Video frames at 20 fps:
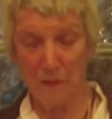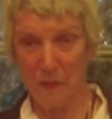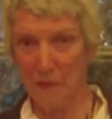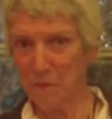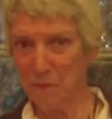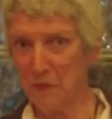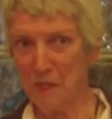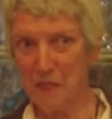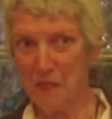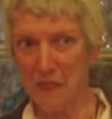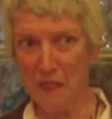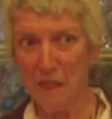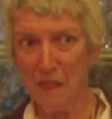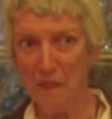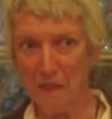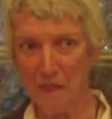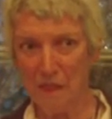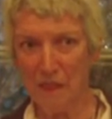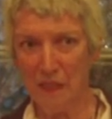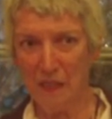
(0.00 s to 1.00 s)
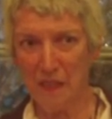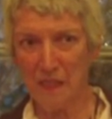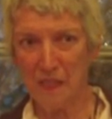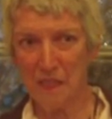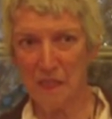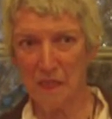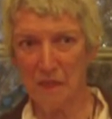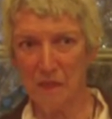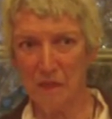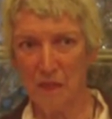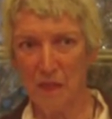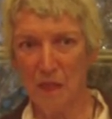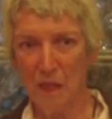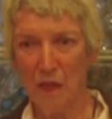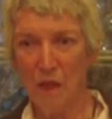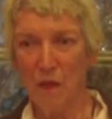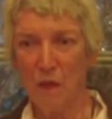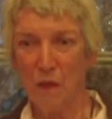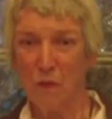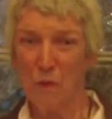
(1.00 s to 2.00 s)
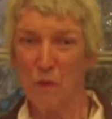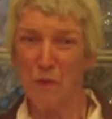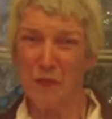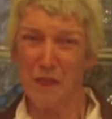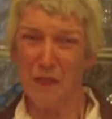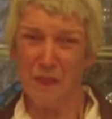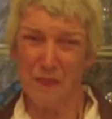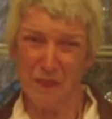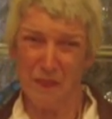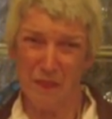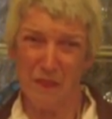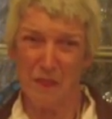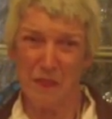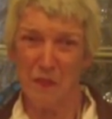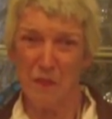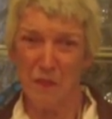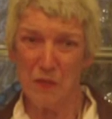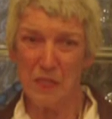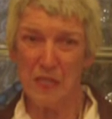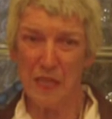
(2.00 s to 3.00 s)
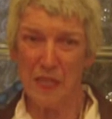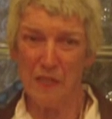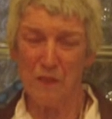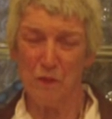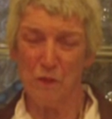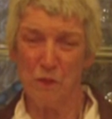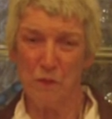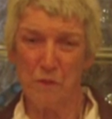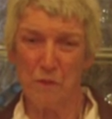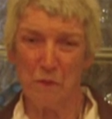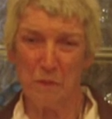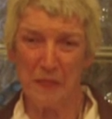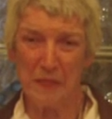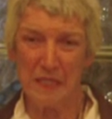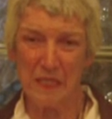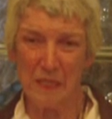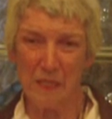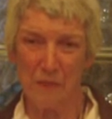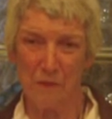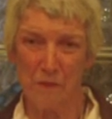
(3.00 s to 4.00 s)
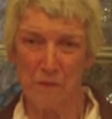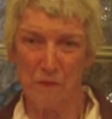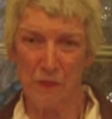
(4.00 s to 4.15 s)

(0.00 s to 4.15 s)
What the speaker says: I was stunned, and I said, well, as long as I can do for myself.